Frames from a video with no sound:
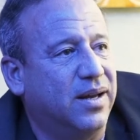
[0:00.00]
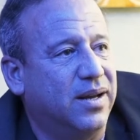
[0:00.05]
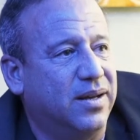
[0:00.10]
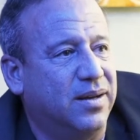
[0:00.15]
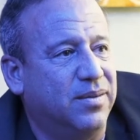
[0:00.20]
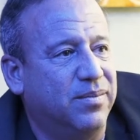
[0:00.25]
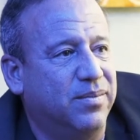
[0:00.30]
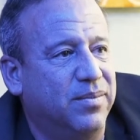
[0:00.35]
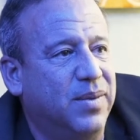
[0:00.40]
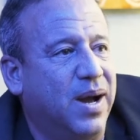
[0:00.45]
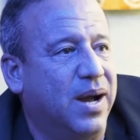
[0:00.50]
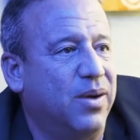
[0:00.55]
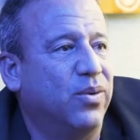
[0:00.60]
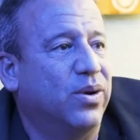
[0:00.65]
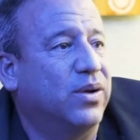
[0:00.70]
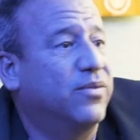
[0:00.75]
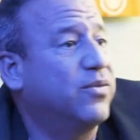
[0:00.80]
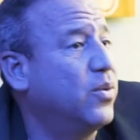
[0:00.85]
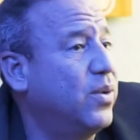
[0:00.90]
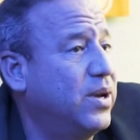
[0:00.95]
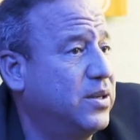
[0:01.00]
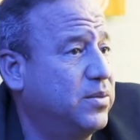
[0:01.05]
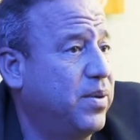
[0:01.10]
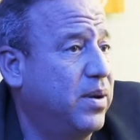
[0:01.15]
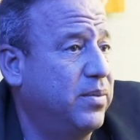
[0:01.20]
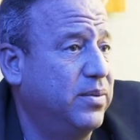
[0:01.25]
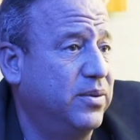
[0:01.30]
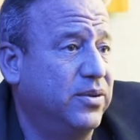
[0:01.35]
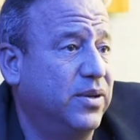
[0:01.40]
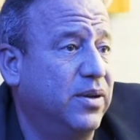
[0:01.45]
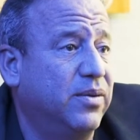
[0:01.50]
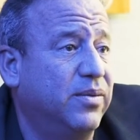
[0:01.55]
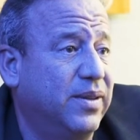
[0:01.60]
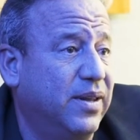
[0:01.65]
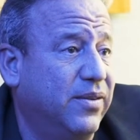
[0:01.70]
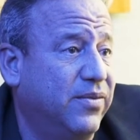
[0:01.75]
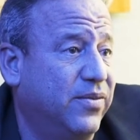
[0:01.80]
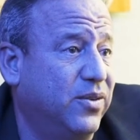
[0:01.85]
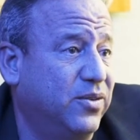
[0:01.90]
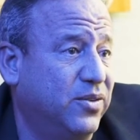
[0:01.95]
Um, I worked for West Publishing when
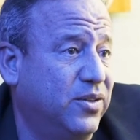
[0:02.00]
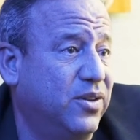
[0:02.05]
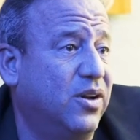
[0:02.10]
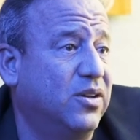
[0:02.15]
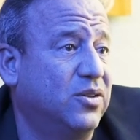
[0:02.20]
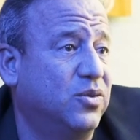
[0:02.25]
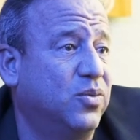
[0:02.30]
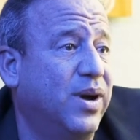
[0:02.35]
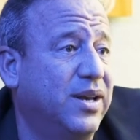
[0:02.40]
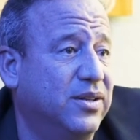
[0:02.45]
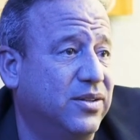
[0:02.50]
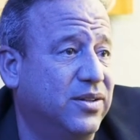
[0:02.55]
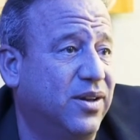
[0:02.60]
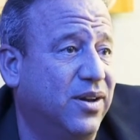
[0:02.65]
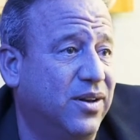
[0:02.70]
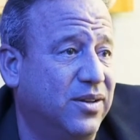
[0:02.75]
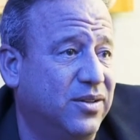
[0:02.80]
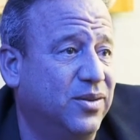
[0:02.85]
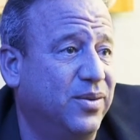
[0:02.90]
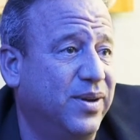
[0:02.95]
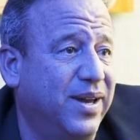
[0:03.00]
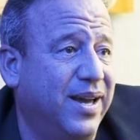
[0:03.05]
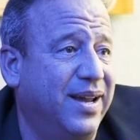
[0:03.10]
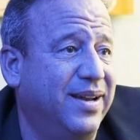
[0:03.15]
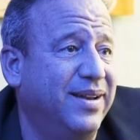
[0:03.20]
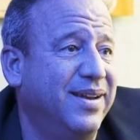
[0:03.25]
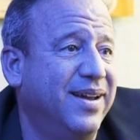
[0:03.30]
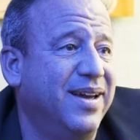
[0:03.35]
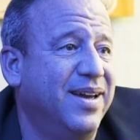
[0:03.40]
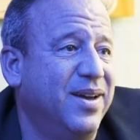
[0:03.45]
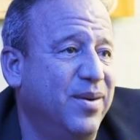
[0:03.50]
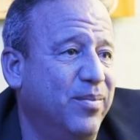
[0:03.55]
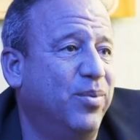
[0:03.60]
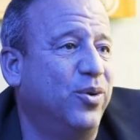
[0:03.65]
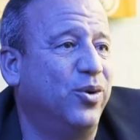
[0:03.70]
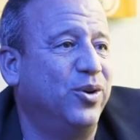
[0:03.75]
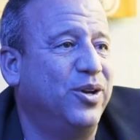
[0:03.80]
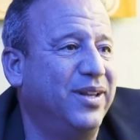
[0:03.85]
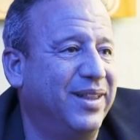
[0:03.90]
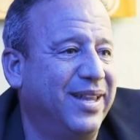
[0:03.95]
they first launched Westlaw, so we had mm-hmm.
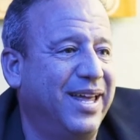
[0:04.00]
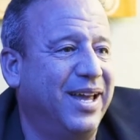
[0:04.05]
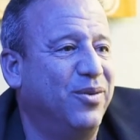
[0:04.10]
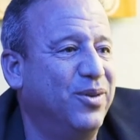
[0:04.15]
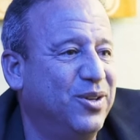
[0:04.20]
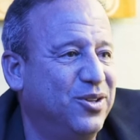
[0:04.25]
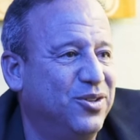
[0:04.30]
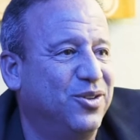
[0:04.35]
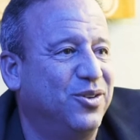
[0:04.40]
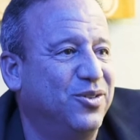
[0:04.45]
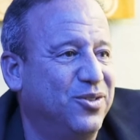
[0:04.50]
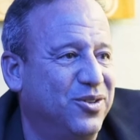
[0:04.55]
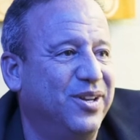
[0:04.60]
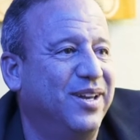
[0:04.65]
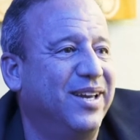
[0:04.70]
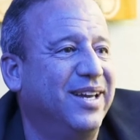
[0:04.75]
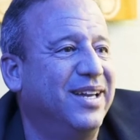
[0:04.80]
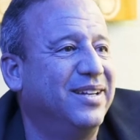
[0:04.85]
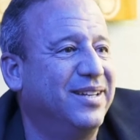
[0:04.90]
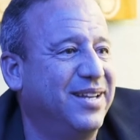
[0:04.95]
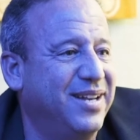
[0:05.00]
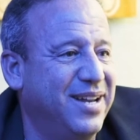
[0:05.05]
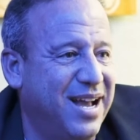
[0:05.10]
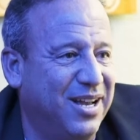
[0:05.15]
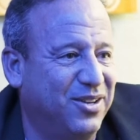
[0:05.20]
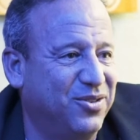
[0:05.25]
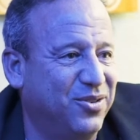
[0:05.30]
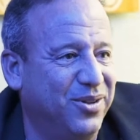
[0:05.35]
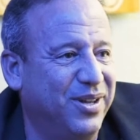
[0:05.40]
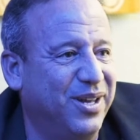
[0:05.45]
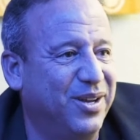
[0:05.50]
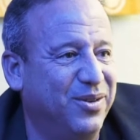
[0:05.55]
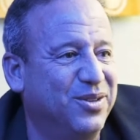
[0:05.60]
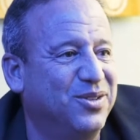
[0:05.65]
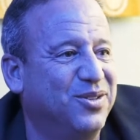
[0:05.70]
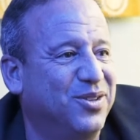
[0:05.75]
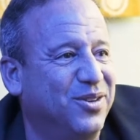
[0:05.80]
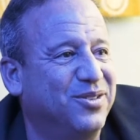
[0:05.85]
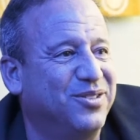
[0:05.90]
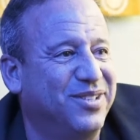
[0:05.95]
Boolean language searching into natural
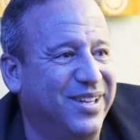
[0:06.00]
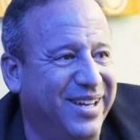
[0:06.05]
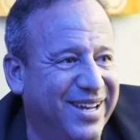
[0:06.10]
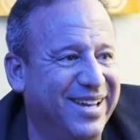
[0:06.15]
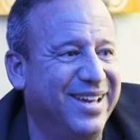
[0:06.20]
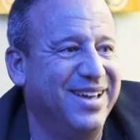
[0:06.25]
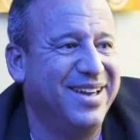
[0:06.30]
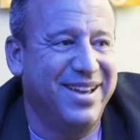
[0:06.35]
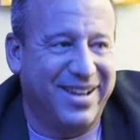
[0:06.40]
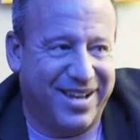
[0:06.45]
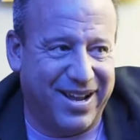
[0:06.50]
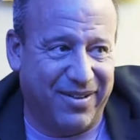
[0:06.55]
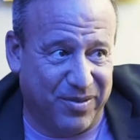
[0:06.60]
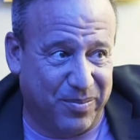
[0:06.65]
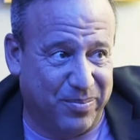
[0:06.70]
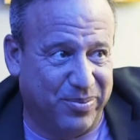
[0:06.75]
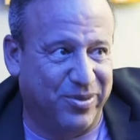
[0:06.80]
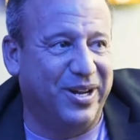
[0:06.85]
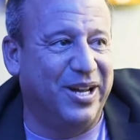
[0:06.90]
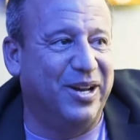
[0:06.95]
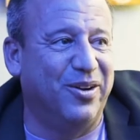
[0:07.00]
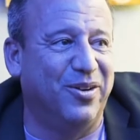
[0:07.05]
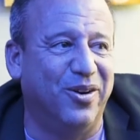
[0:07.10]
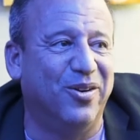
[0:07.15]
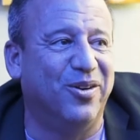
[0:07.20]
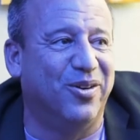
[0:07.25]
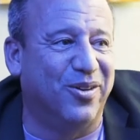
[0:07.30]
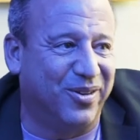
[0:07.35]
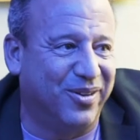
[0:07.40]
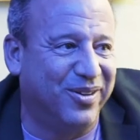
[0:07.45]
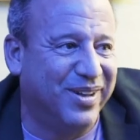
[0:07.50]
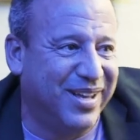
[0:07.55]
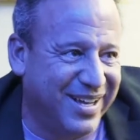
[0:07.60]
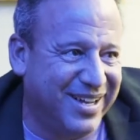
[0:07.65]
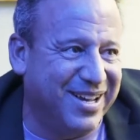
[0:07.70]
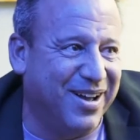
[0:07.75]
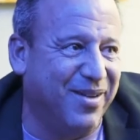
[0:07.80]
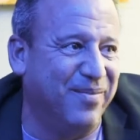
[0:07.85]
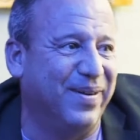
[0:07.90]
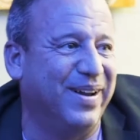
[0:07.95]
language yep, searching, sure, sure. kind of a pre-Google
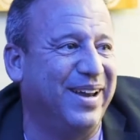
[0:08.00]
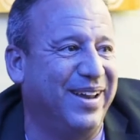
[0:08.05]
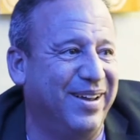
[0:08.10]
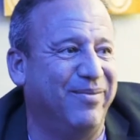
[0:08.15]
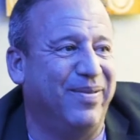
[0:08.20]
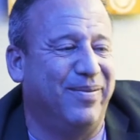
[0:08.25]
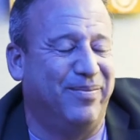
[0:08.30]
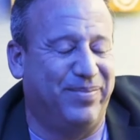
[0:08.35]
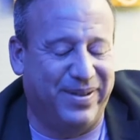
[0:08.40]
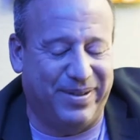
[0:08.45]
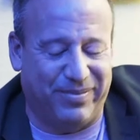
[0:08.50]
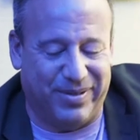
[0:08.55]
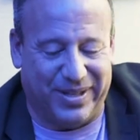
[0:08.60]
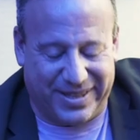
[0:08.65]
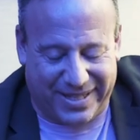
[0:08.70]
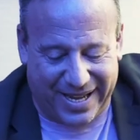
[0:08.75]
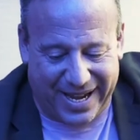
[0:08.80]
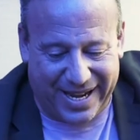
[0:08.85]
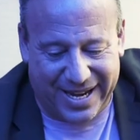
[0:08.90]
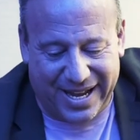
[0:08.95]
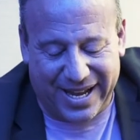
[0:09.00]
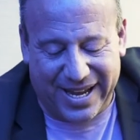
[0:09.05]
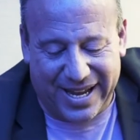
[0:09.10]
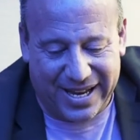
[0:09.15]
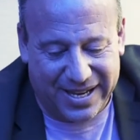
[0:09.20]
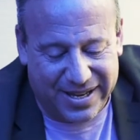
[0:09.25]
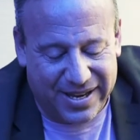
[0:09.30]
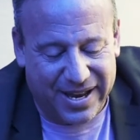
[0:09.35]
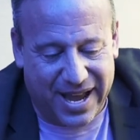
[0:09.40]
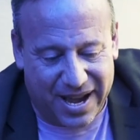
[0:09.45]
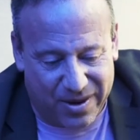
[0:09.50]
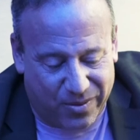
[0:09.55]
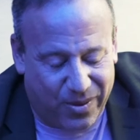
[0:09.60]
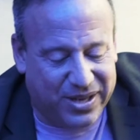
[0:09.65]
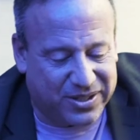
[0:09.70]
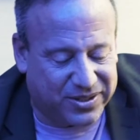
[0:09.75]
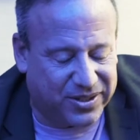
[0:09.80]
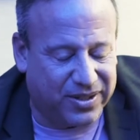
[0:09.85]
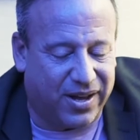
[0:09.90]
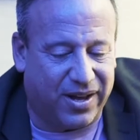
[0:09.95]
company yeah, with yeah, data, and at
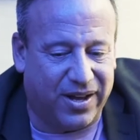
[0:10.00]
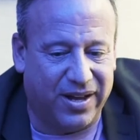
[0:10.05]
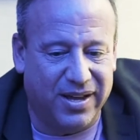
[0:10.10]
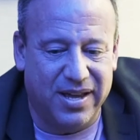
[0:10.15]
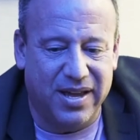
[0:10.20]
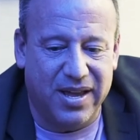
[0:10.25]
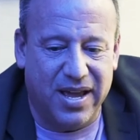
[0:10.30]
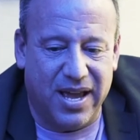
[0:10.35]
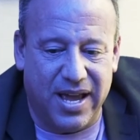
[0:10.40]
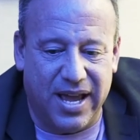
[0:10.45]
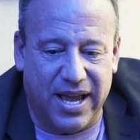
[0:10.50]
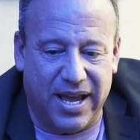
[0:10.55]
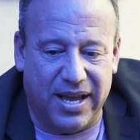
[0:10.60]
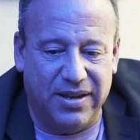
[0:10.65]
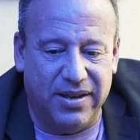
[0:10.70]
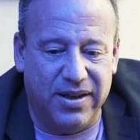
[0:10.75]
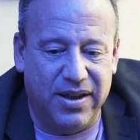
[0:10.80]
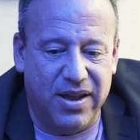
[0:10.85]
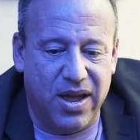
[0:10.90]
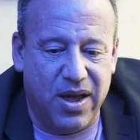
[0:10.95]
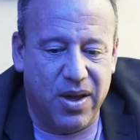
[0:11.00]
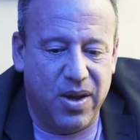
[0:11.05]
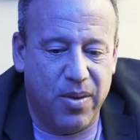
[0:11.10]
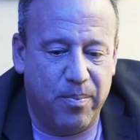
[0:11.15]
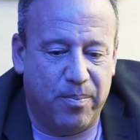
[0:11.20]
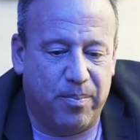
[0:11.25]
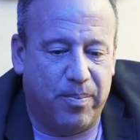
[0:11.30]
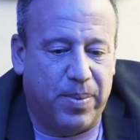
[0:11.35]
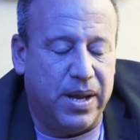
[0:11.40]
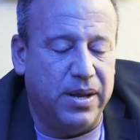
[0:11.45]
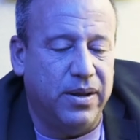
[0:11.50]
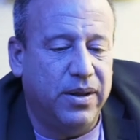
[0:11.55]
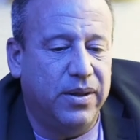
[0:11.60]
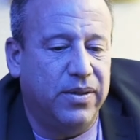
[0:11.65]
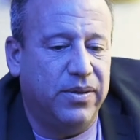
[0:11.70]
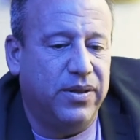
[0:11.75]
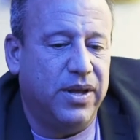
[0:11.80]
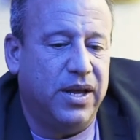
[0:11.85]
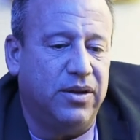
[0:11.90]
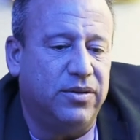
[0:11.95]
Westlaw, and
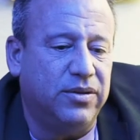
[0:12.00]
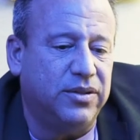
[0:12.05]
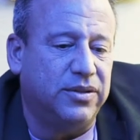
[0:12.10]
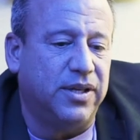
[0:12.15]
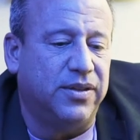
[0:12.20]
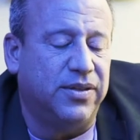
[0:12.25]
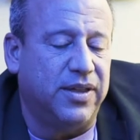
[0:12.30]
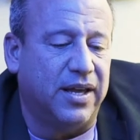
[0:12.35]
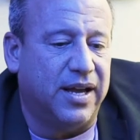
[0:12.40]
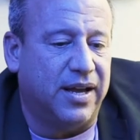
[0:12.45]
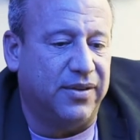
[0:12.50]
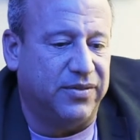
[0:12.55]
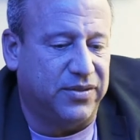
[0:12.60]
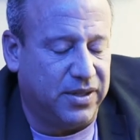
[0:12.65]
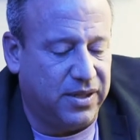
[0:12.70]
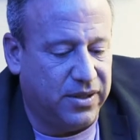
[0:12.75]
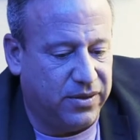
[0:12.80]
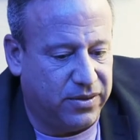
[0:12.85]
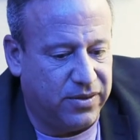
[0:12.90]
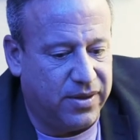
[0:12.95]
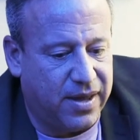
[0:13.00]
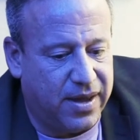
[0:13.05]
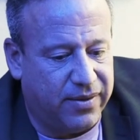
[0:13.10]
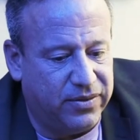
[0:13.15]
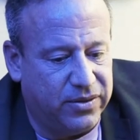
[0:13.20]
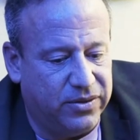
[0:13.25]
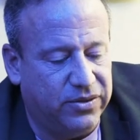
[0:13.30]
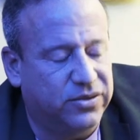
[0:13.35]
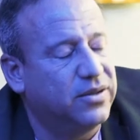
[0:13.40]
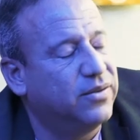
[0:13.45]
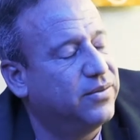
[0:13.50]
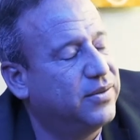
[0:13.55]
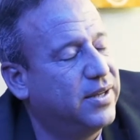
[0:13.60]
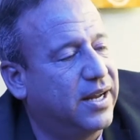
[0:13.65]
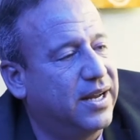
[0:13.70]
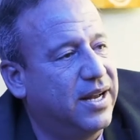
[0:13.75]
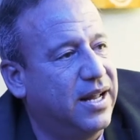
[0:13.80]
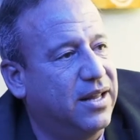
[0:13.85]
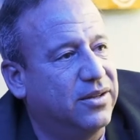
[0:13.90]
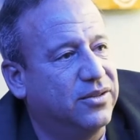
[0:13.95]
but the interesting thing I've seen through the evolution of
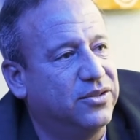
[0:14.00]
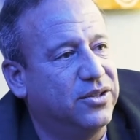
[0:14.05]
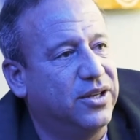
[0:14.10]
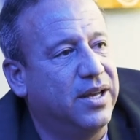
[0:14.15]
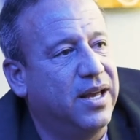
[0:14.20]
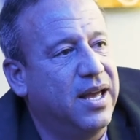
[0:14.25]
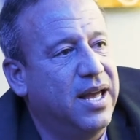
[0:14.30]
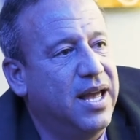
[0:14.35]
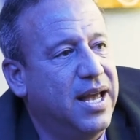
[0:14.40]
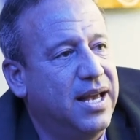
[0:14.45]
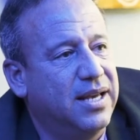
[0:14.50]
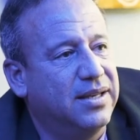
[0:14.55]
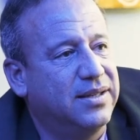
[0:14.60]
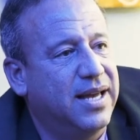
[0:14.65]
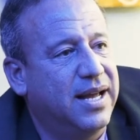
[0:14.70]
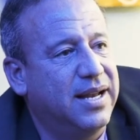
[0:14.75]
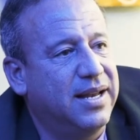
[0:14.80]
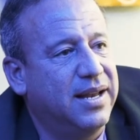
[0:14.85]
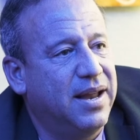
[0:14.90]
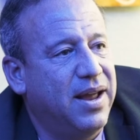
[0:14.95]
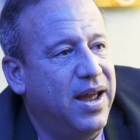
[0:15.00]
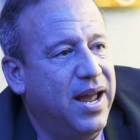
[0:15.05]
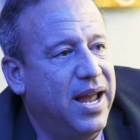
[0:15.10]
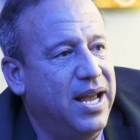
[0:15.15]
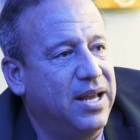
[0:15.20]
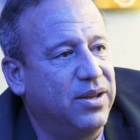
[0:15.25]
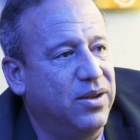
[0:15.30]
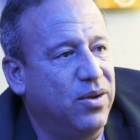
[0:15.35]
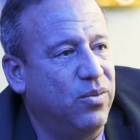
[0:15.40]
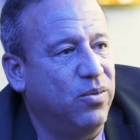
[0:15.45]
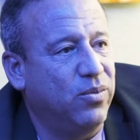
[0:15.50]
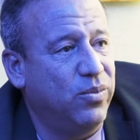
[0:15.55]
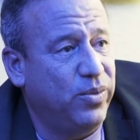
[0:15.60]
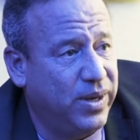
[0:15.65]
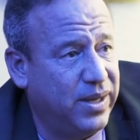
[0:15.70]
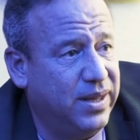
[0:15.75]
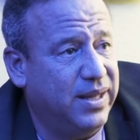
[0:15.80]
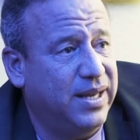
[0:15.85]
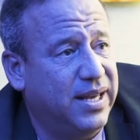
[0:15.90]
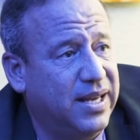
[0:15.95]
technology is that it
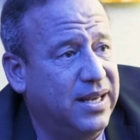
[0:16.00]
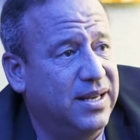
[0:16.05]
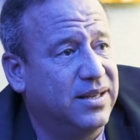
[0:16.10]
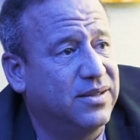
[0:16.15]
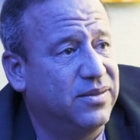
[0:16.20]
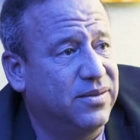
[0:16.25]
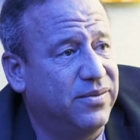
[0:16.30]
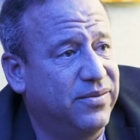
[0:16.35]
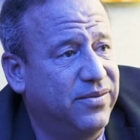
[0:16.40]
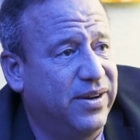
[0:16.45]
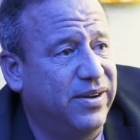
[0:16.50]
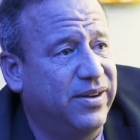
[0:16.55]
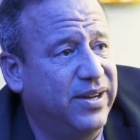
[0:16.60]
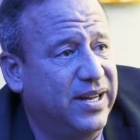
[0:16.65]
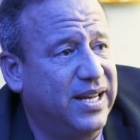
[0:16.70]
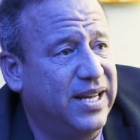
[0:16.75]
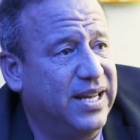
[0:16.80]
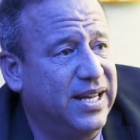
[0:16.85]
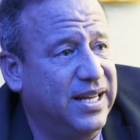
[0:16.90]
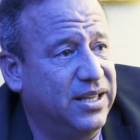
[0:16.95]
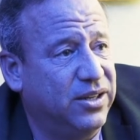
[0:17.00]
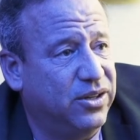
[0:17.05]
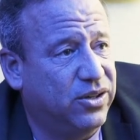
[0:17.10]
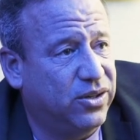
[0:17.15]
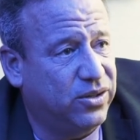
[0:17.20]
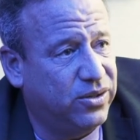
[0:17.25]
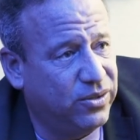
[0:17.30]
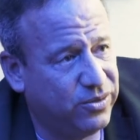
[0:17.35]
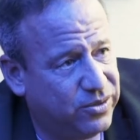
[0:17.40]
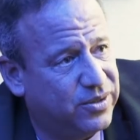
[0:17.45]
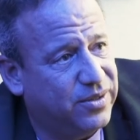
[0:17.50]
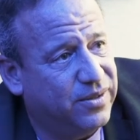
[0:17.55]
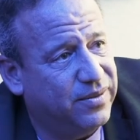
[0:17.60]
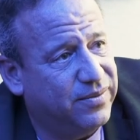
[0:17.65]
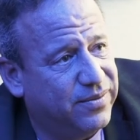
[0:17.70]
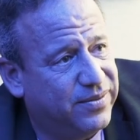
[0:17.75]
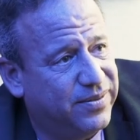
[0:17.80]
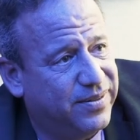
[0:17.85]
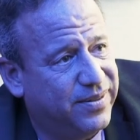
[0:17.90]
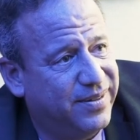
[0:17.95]
really is a very
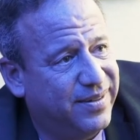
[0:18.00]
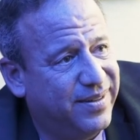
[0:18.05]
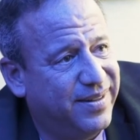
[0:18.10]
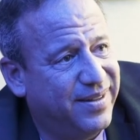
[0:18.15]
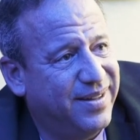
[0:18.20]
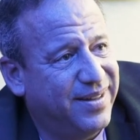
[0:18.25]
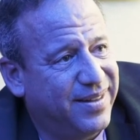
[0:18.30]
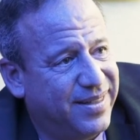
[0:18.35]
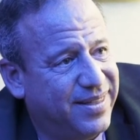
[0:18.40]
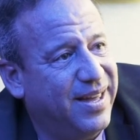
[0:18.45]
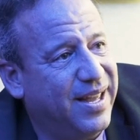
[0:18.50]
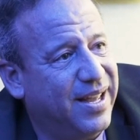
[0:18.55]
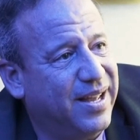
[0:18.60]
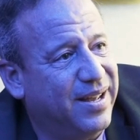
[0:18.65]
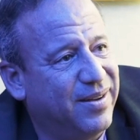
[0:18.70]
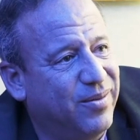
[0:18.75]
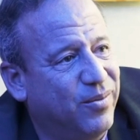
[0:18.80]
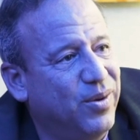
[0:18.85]
inclusive thing.